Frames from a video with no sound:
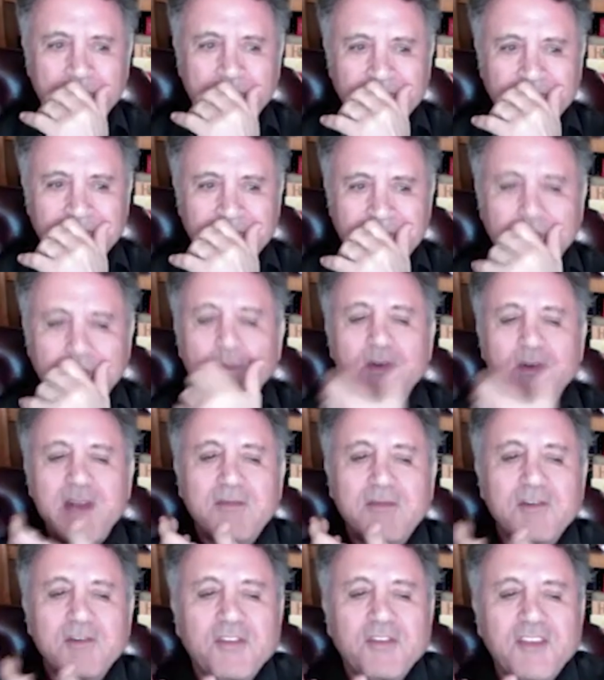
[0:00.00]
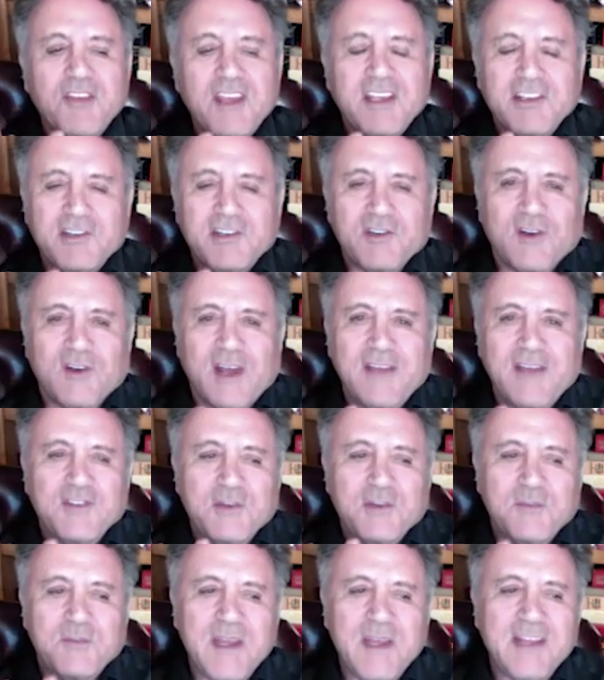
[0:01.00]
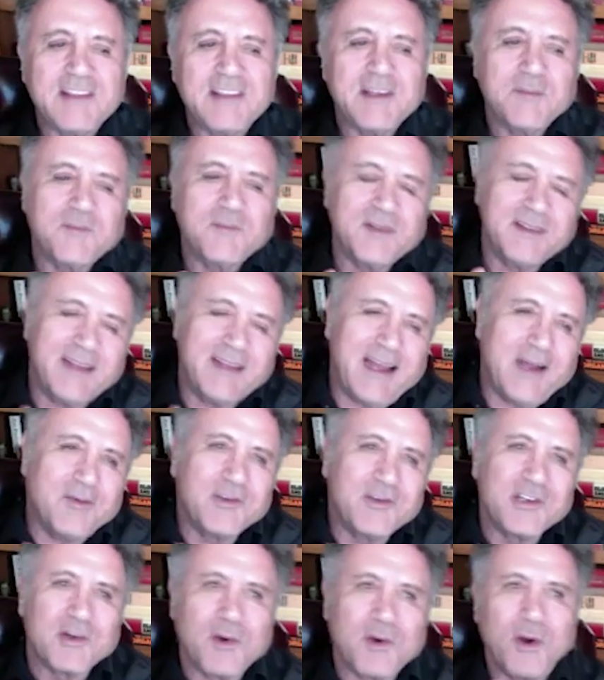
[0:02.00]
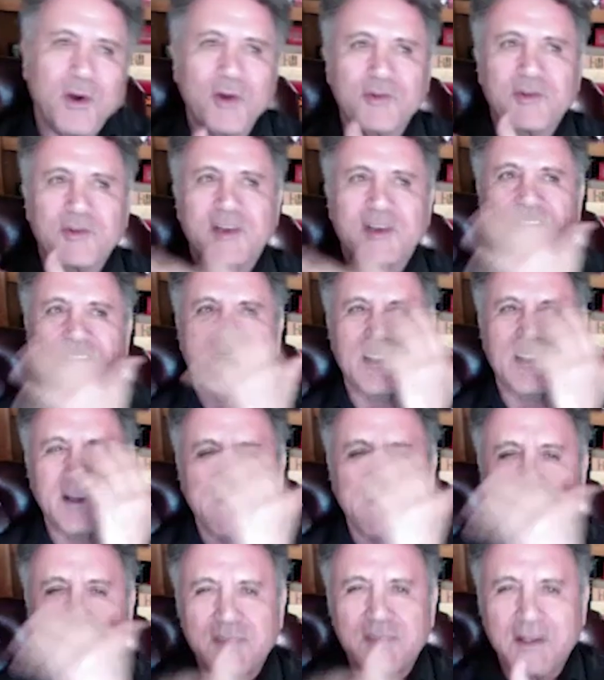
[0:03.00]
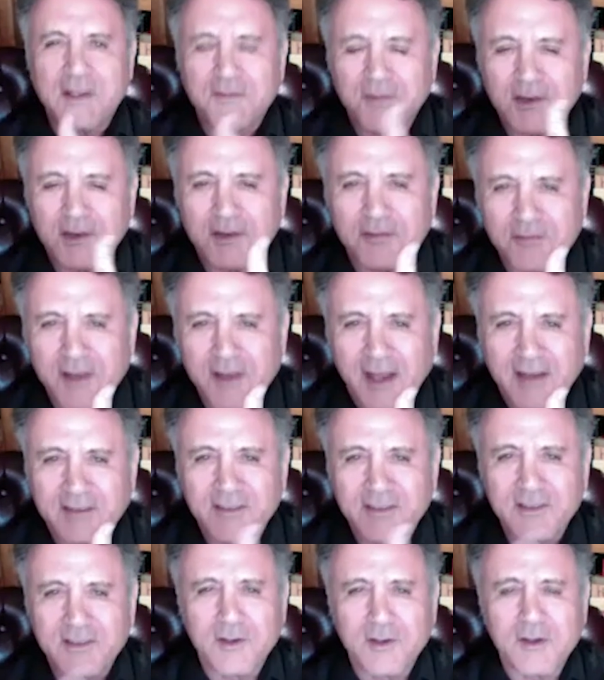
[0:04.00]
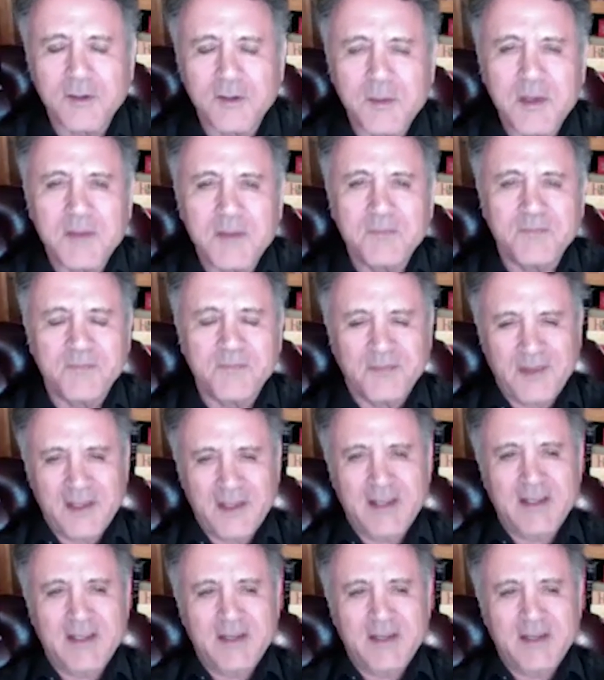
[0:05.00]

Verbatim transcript: you would never think in your life you'd meet them, but now when you're older, it's a little different effect. You know what I mean? Right.